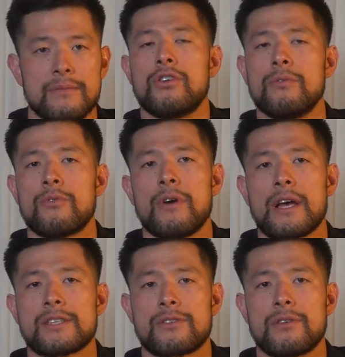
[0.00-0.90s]
Humeral
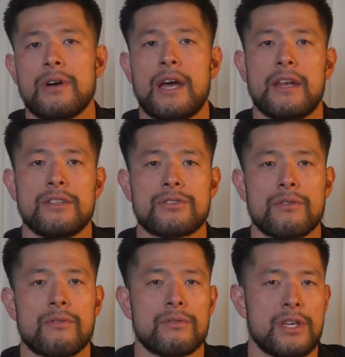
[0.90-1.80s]
external and
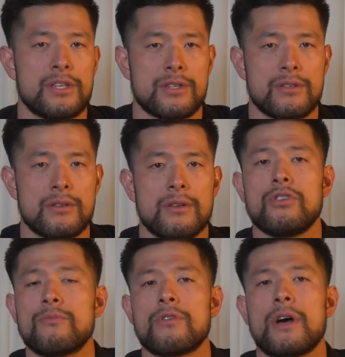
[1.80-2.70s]
internal rotation.
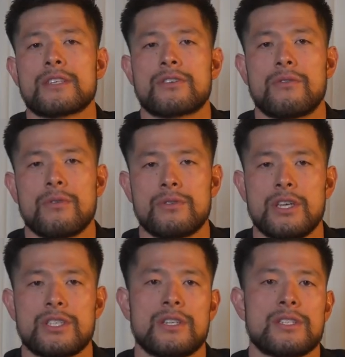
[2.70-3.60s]
Humeral external
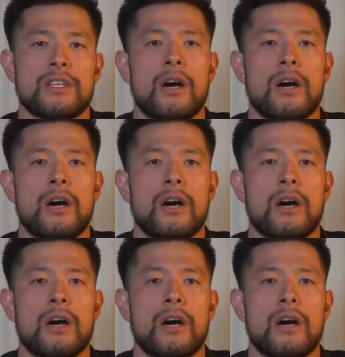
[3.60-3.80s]
rotation is the